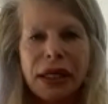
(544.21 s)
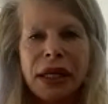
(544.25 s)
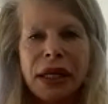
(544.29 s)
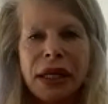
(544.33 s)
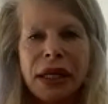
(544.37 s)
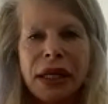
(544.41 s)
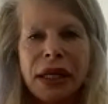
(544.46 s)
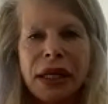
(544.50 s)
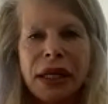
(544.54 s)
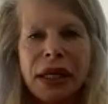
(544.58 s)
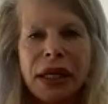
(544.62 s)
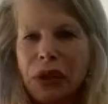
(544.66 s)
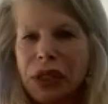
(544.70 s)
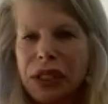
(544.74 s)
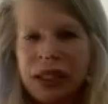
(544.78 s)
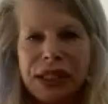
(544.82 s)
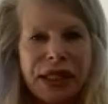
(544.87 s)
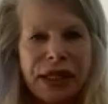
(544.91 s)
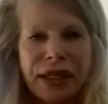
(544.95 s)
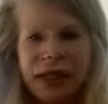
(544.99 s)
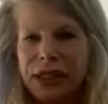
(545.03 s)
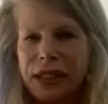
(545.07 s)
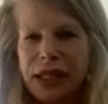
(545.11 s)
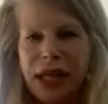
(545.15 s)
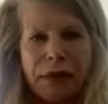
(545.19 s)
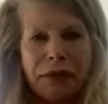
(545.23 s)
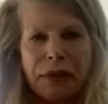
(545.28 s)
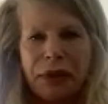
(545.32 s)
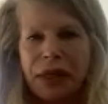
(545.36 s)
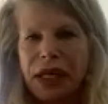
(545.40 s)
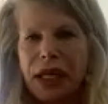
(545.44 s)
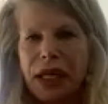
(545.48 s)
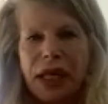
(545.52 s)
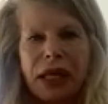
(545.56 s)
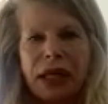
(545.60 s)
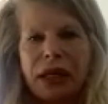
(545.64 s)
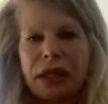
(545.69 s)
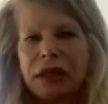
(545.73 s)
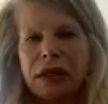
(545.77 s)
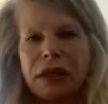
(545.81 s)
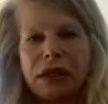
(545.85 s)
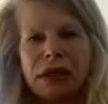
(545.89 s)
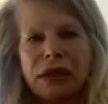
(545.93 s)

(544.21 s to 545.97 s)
None of us want to see this happen again.